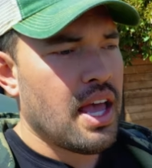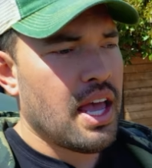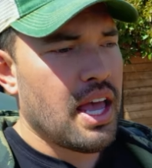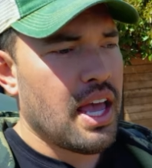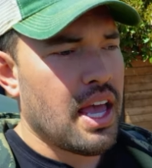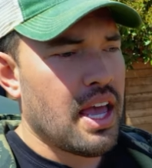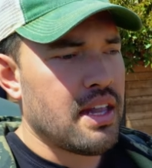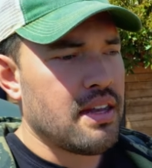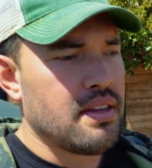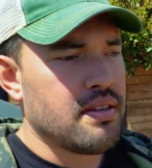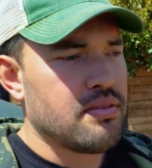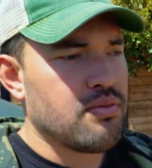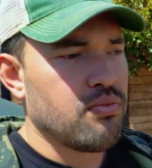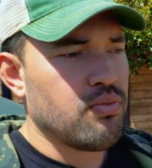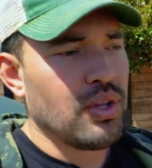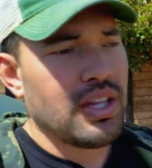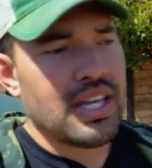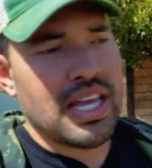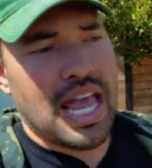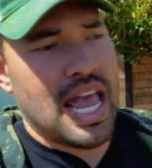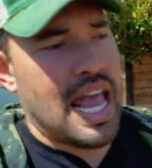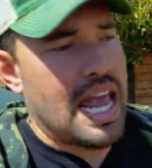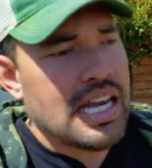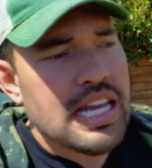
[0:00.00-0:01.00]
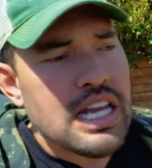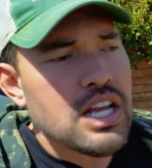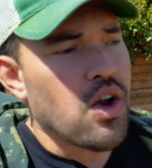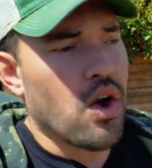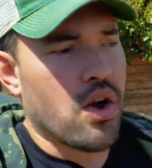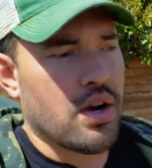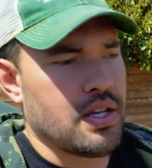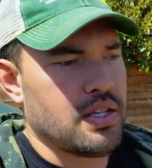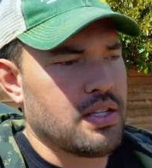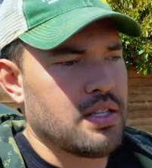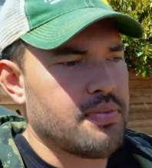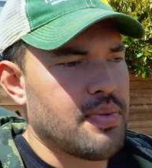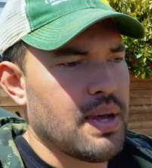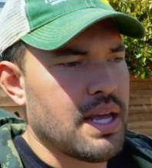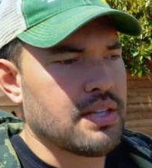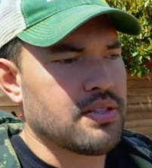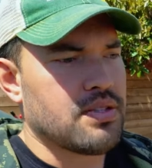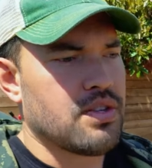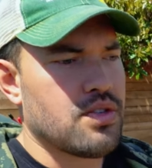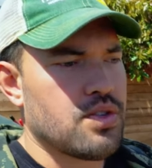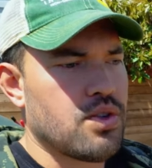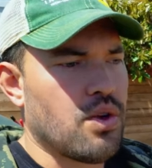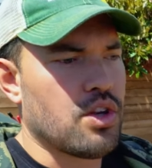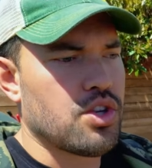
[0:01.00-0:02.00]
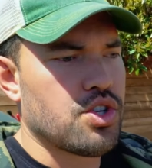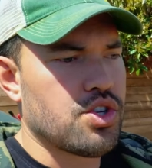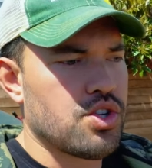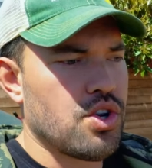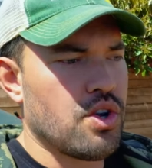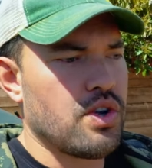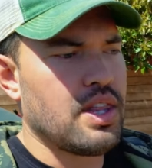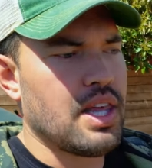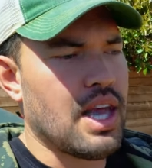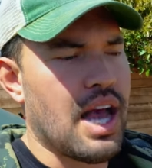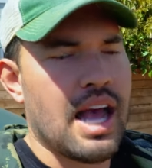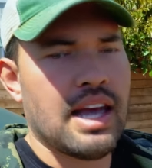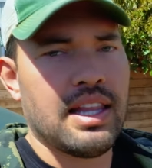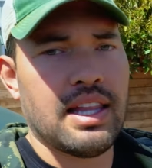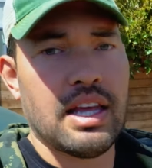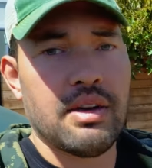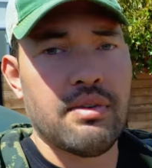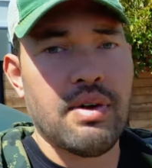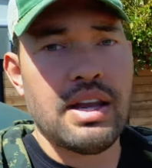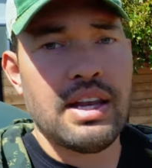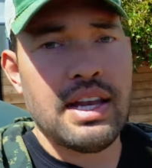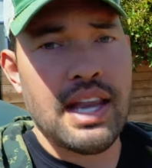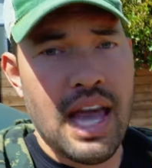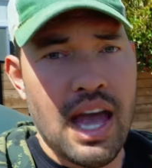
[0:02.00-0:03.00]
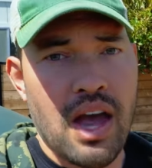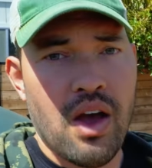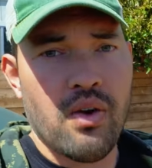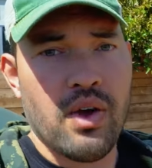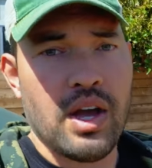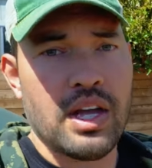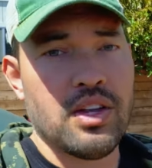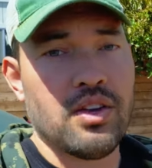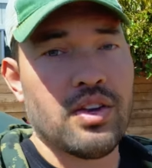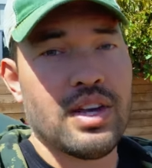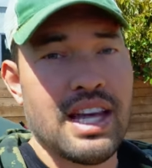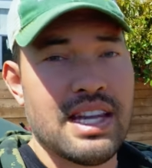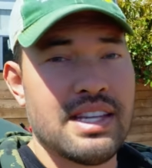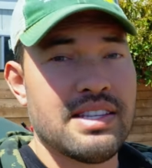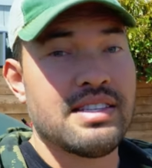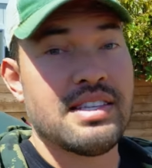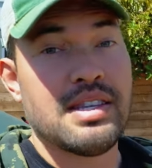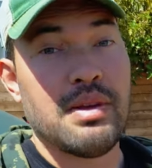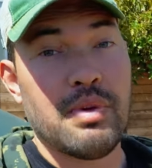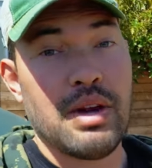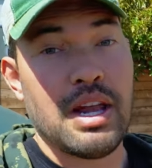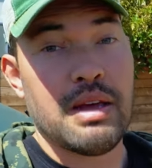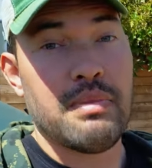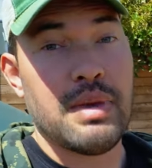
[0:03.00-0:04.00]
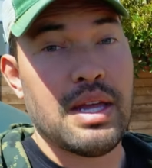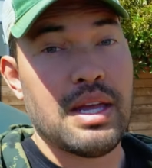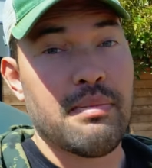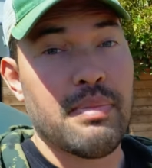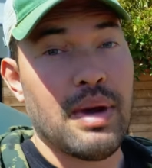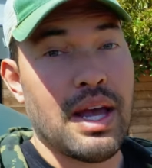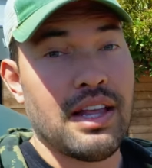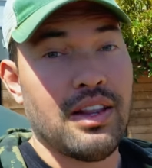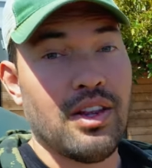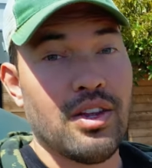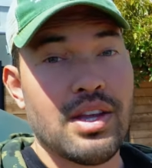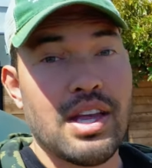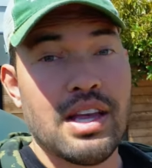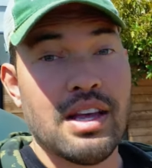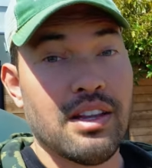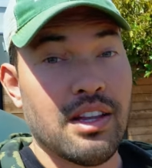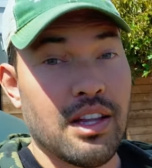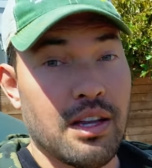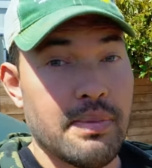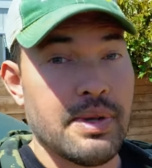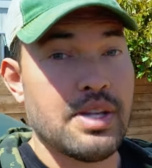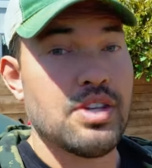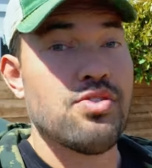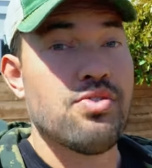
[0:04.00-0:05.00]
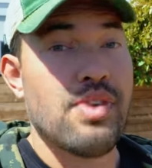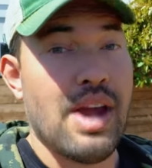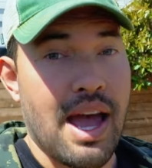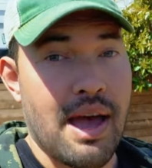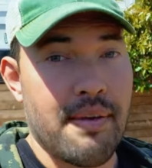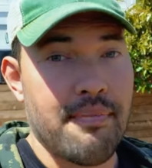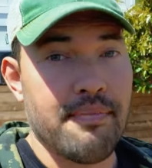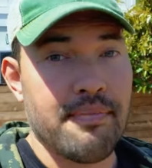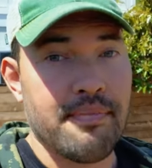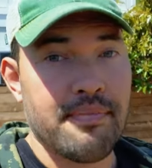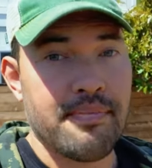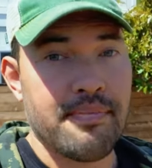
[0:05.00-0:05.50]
and really any garden space. So I'll show you the eyeline right now and you'll kind of see what I mean by it looking a little bit drab.